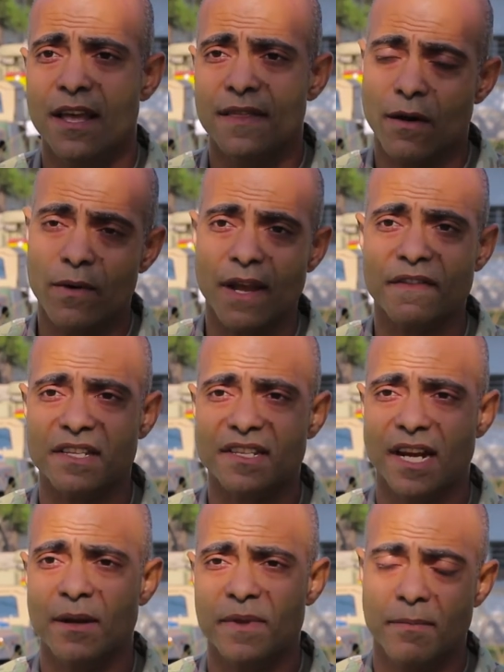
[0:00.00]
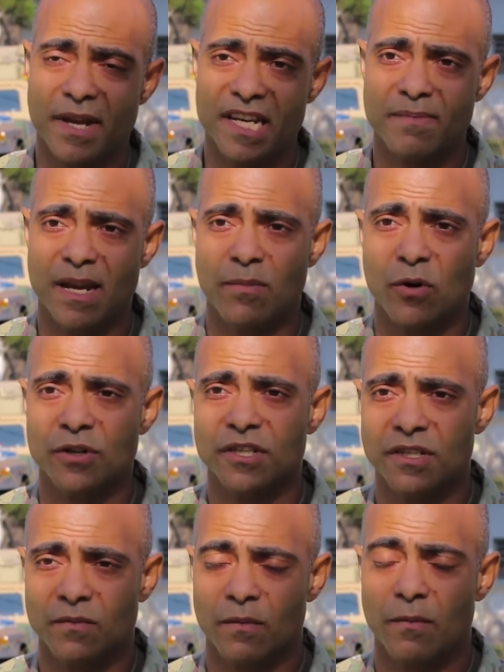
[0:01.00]
Then we have to set up the baseband
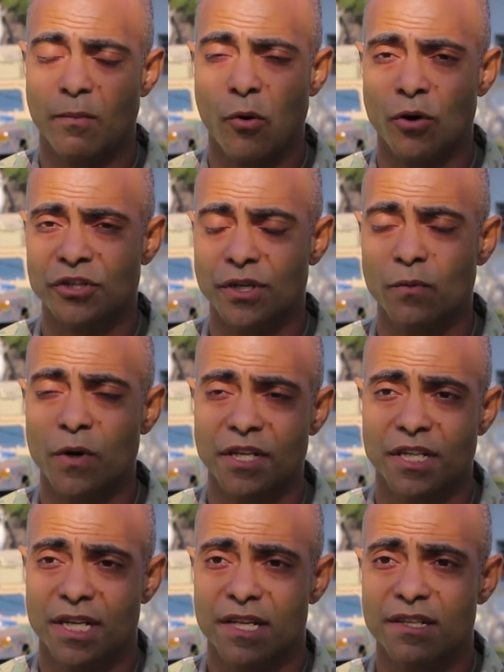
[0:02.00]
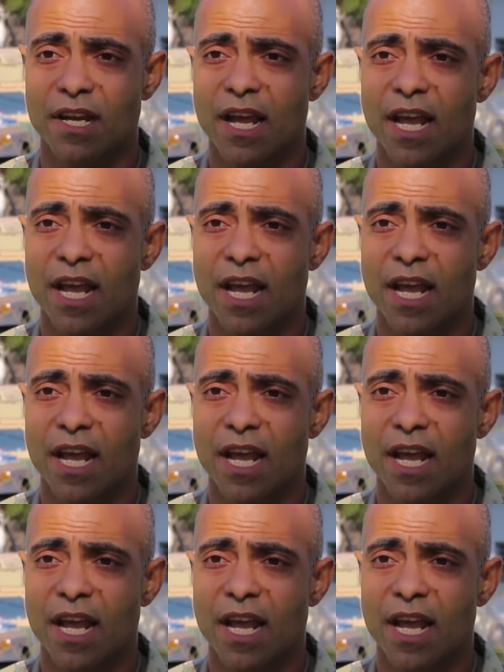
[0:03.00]
portion, which is